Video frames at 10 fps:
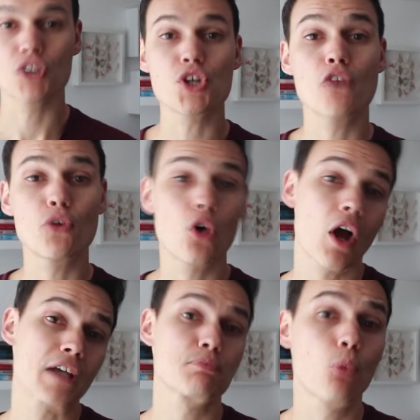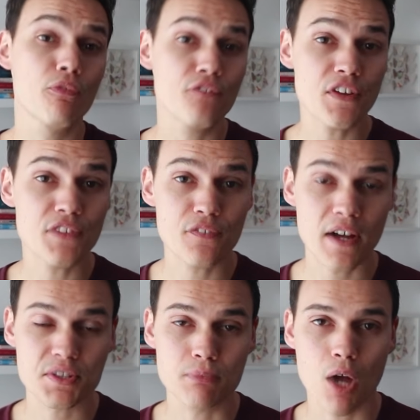So if your car has more than fifty
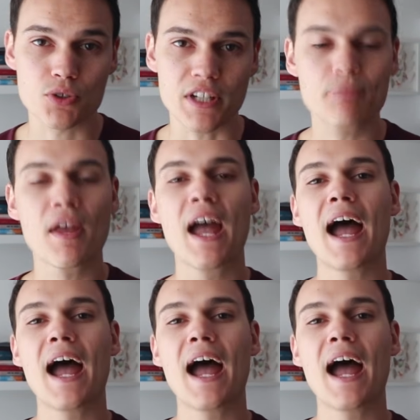thousand miles on it